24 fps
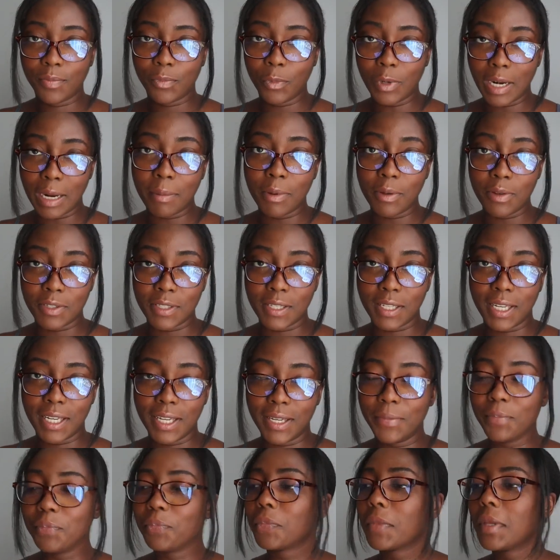when I'm using
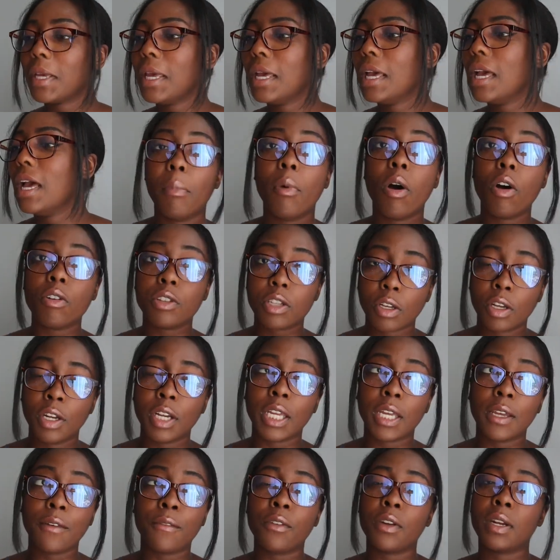it. I'm also
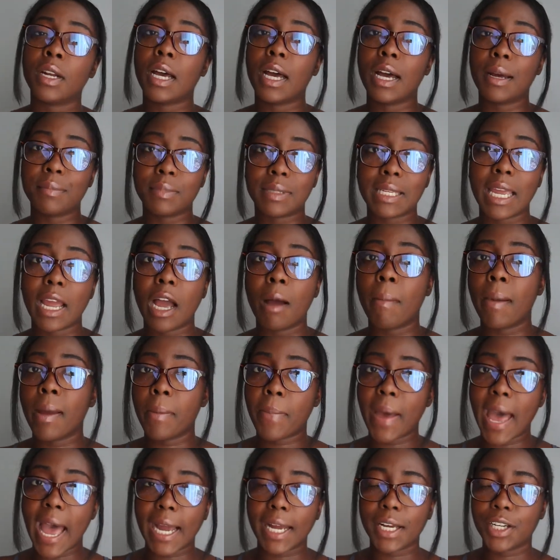going to give you an update on my
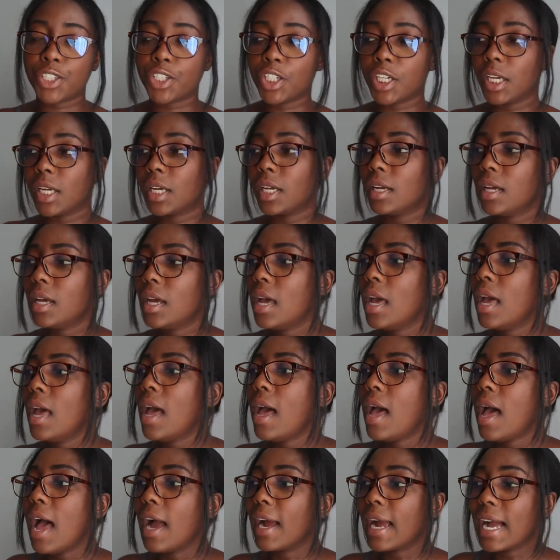packaging.
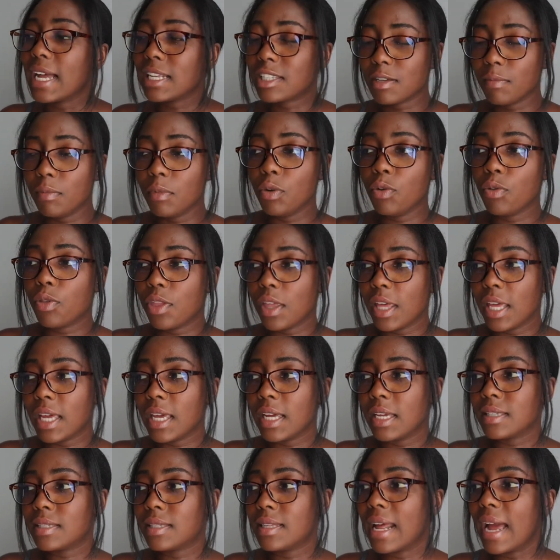I got some new
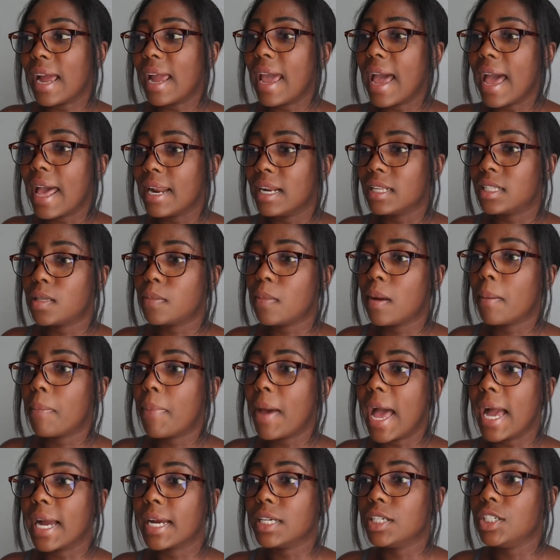things that I added to my
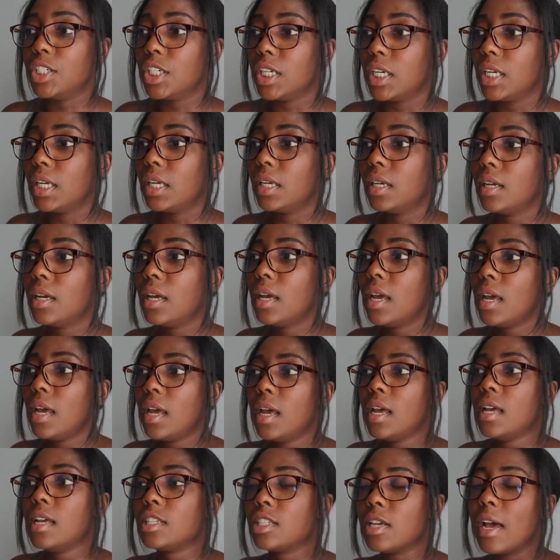packaging.
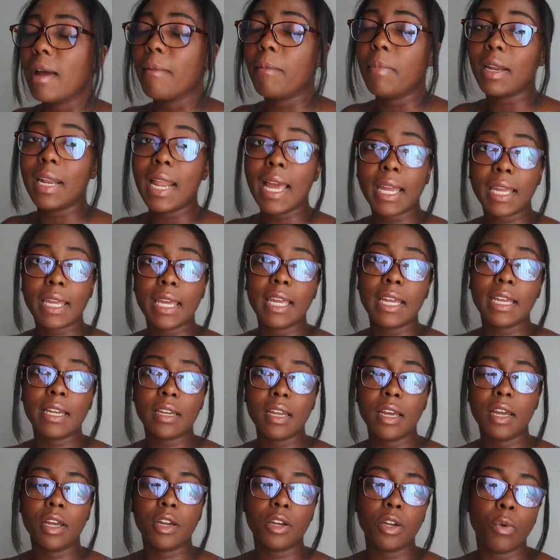So I've been
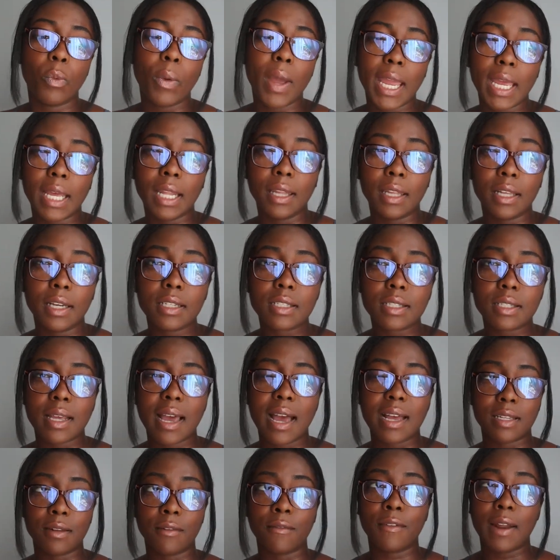liking the way it looks
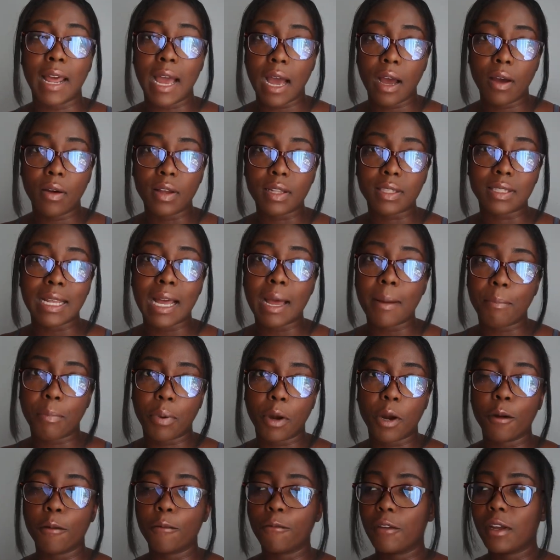as of now. It's not
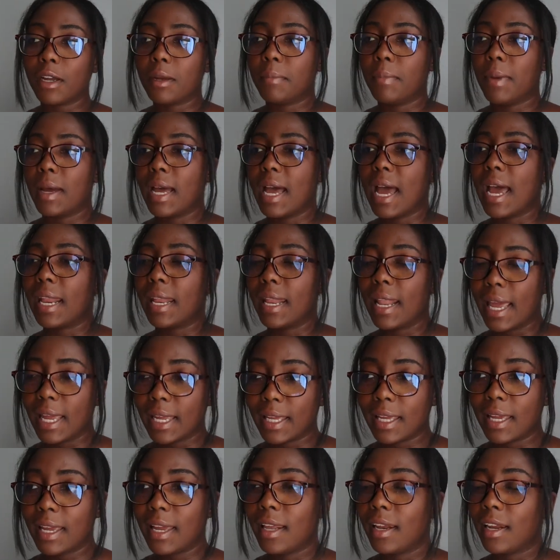perfect, but I
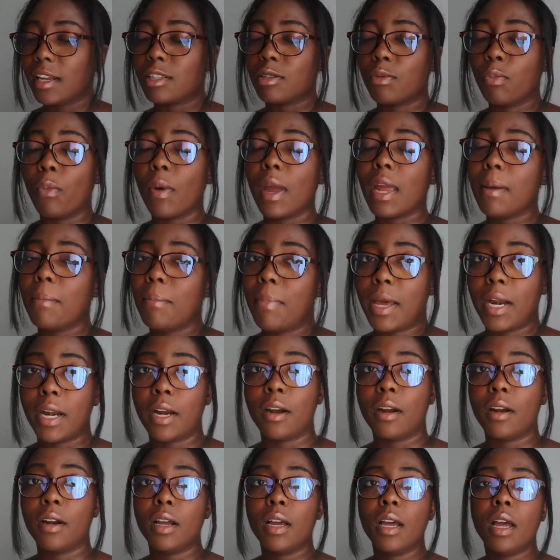like it. It looks way
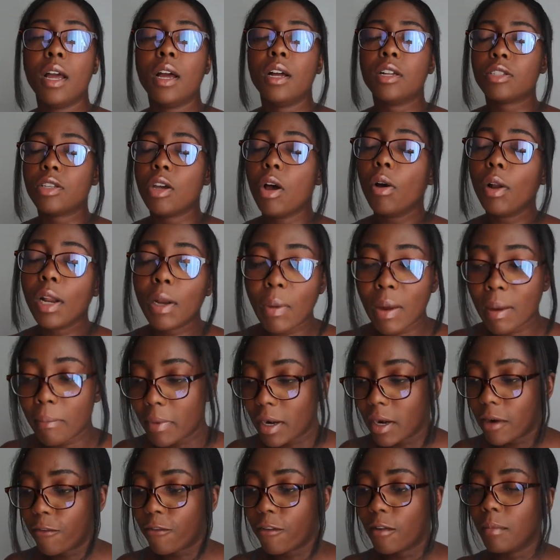better, totally way
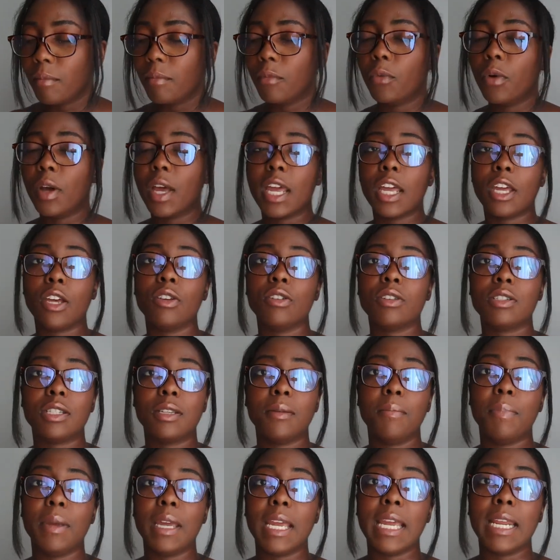better from what it used
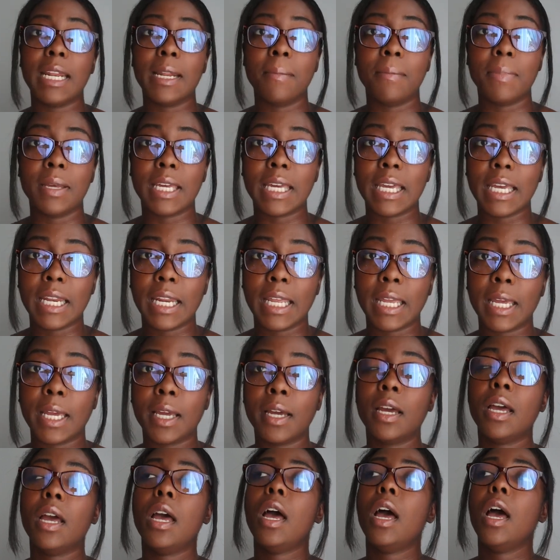to be in the
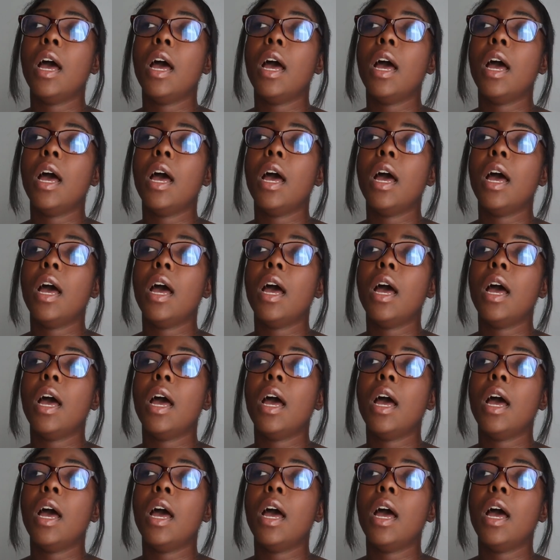beginning